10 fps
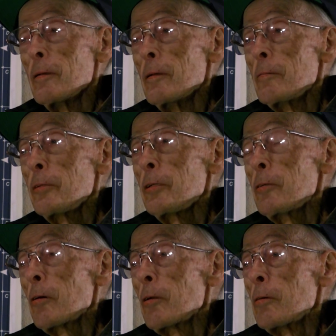And we
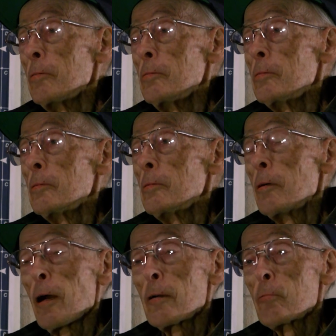did all the
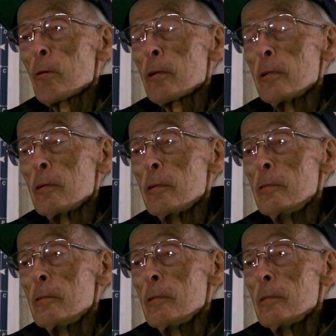hard work,
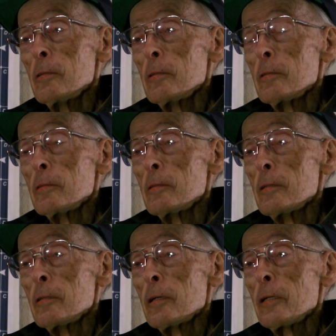
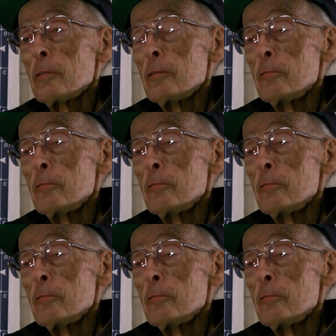And they